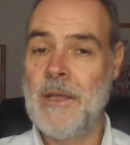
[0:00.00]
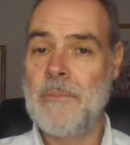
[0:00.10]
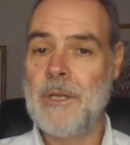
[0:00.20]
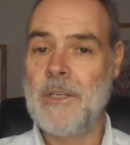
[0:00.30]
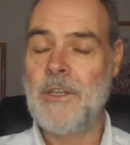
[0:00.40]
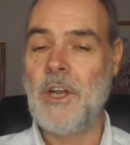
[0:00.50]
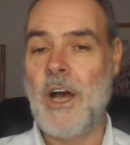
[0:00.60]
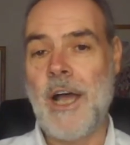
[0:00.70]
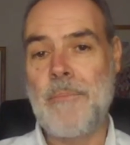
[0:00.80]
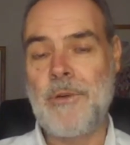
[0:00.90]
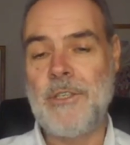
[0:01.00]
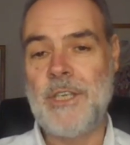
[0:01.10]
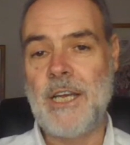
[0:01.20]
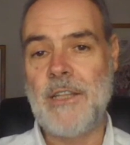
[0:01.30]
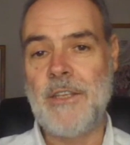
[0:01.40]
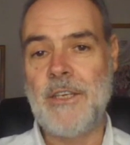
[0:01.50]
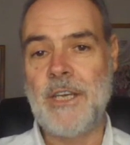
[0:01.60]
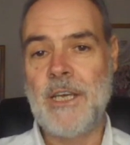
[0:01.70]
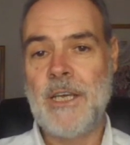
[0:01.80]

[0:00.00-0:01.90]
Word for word: But, you know, I appreciate that